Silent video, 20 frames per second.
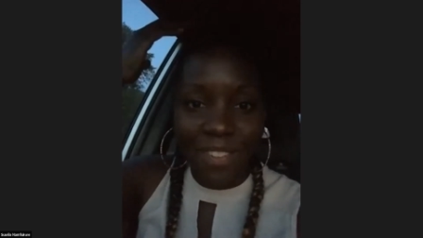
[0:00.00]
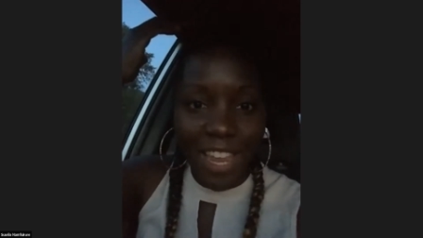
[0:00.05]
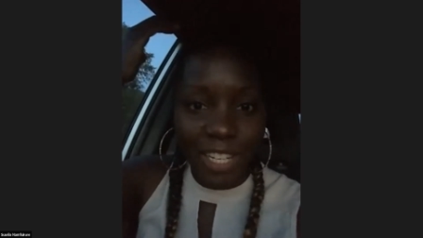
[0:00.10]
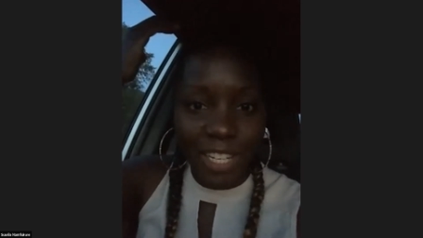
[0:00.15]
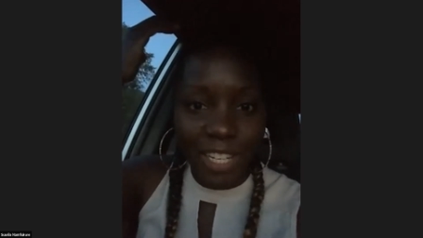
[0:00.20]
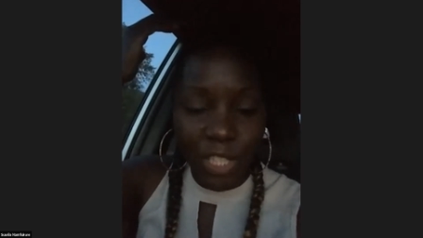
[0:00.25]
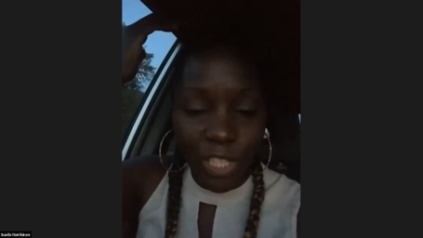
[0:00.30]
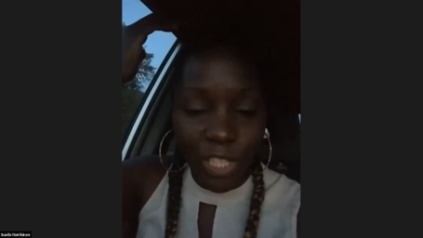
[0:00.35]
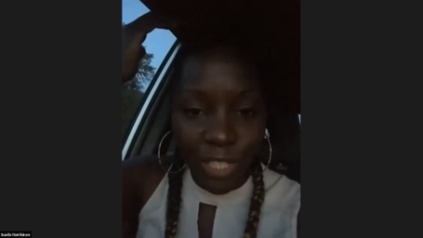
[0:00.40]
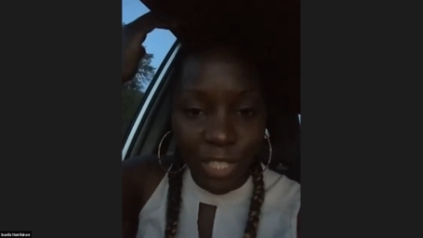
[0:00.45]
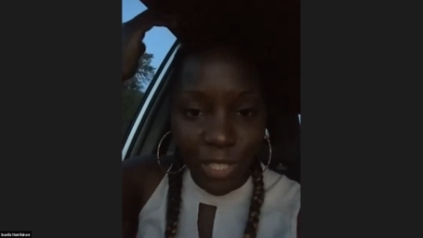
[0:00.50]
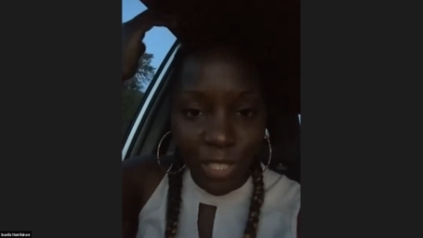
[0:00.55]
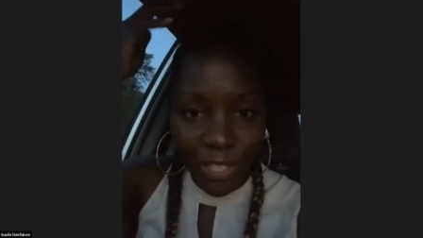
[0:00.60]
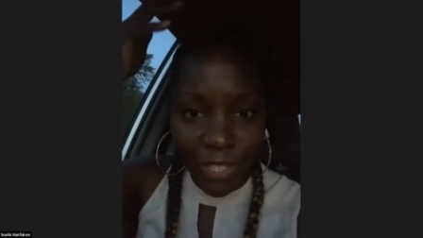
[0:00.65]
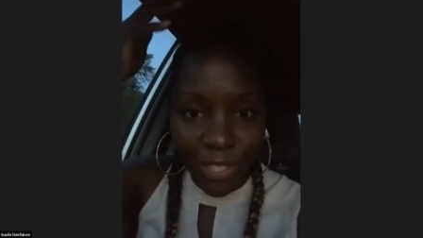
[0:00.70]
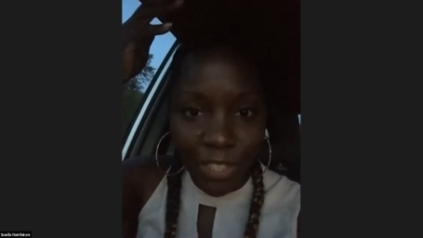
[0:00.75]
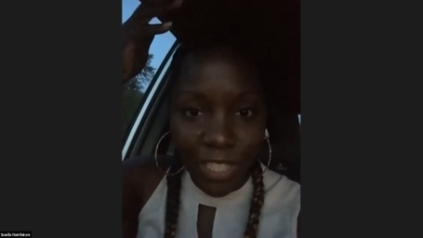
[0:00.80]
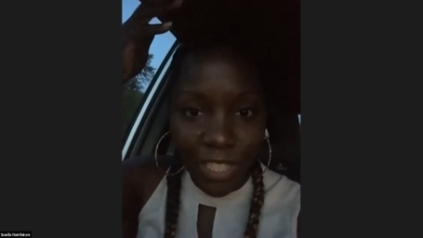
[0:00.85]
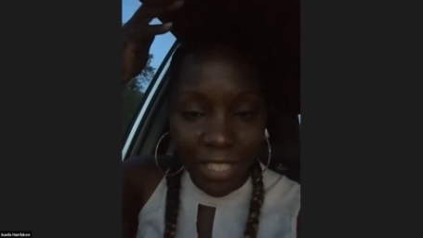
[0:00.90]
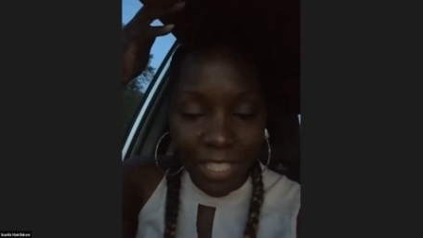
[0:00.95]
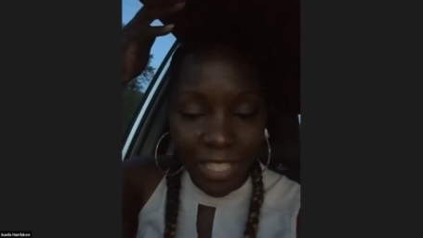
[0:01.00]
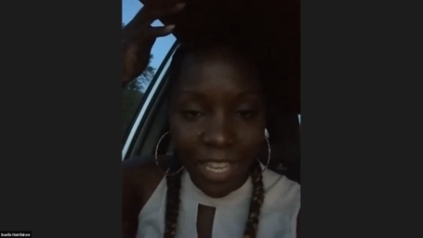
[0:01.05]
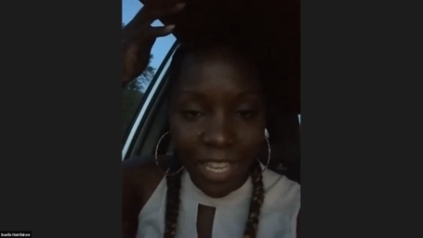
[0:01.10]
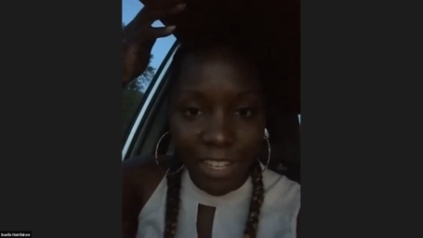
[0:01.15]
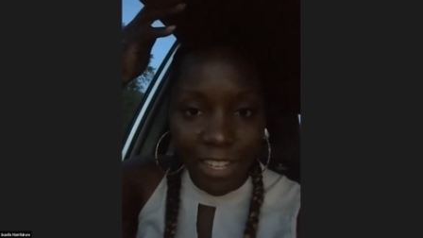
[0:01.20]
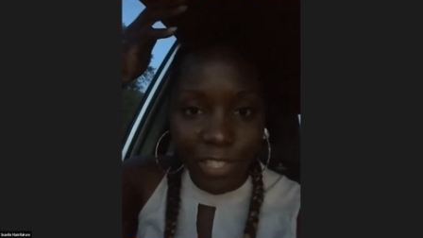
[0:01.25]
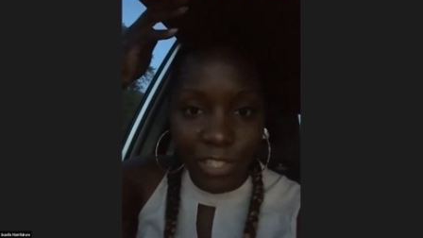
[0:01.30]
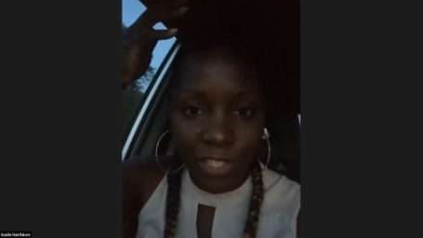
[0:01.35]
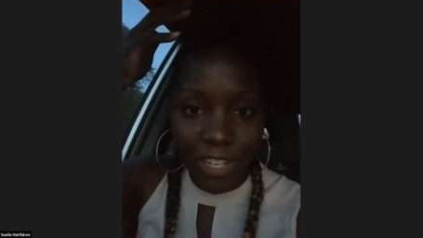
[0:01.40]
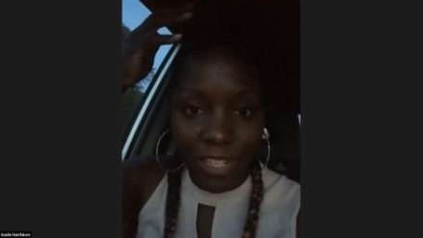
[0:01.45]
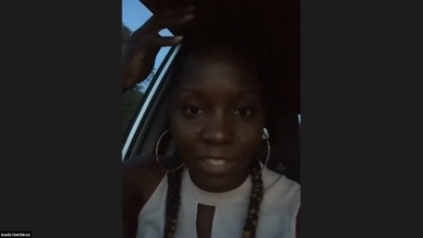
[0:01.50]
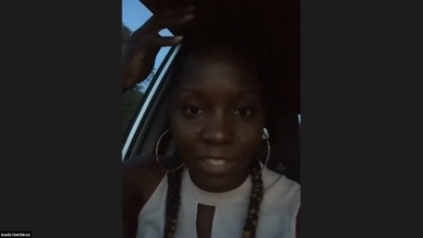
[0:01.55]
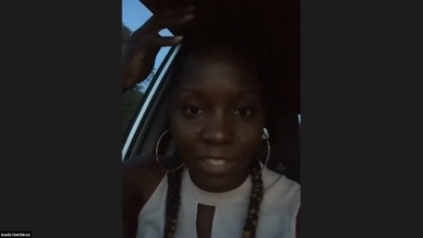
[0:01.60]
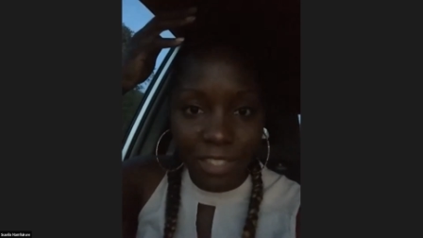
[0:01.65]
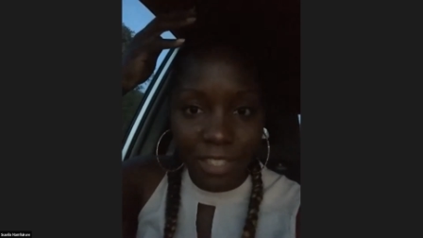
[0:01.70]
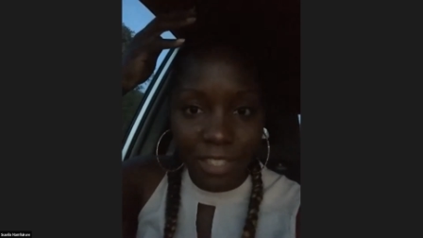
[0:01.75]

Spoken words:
actually started to enter into